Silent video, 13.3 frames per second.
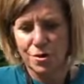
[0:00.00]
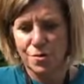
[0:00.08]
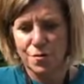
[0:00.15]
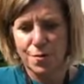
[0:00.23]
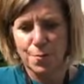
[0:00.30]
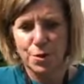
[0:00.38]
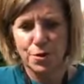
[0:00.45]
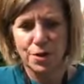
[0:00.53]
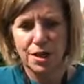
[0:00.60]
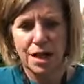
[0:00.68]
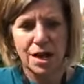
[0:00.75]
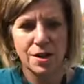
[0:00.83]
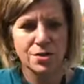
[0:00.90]
Growth from the
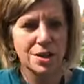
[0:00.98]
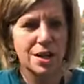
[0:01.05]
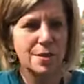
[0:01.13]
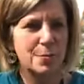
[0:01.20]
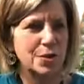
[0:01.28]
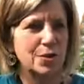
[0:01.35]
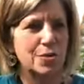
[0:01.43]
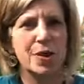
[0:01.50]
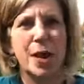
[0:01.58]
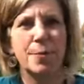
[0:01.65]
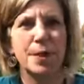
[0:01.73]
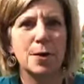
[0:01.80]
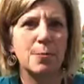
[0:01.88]
Greenhouse, and I've been
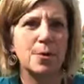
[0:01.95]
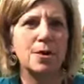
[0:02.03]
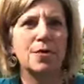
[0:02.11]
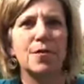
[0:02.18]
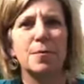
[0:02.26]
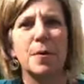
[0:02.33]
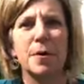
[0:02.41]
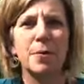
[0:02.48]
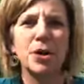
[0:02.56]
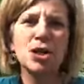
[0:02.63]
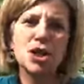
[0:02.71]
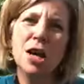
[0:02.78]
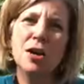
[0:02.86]
grabbing a book from my
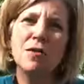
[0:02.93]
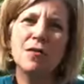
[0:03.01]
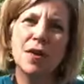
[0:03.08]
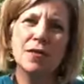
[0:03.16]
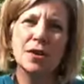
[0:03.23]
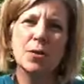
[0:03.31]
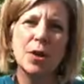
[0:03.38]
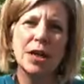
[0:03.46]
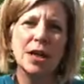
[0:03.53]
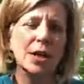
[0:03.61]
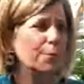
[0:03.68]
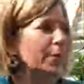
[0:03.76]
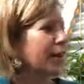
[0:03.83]
bookshelf every
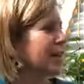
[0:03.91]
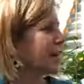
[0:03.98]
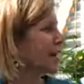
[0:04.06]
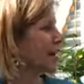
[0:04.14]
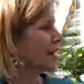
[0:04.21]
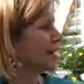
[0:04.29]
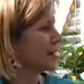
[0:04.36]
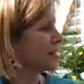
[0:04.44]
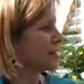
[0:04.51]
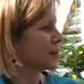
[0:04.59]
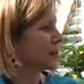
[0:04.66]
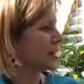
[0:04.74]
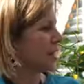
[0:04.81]
week and bringing it
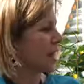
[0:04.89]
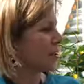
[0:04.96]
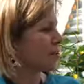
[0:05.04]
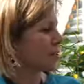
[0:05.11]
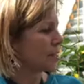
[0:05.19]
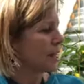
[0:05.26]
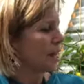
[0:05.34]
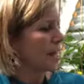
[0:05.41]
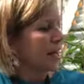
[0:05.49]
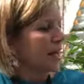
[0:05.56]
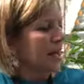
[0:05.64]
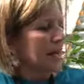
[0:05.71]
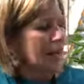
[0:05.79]
into the greenhouse.
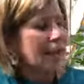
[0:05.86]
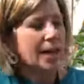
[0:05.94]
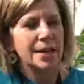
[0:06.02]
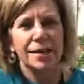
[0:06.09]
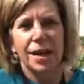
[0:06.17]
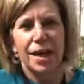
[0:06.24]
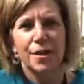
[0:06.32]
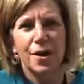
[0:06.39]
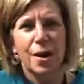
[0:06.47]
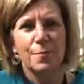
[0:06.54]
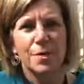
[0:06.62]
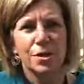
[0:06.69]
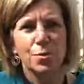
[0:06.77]
And I
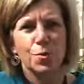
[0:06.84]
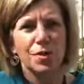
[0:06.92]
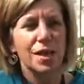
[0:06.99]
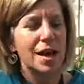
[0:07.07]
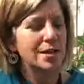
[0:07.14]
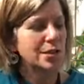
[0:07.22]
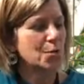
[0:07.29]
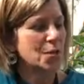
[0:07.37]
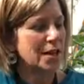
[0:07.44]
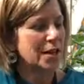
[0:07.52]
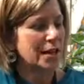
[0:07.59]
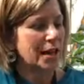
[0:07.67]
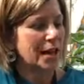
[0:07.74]
grabbed this one last
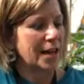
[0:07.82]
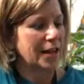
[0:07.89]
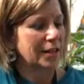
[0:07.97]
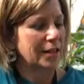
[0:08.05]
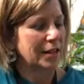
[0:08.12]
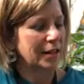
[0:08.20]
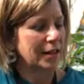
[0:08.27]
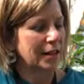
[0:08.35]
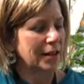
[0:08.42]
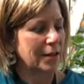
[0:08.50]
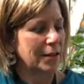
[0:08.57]
week, and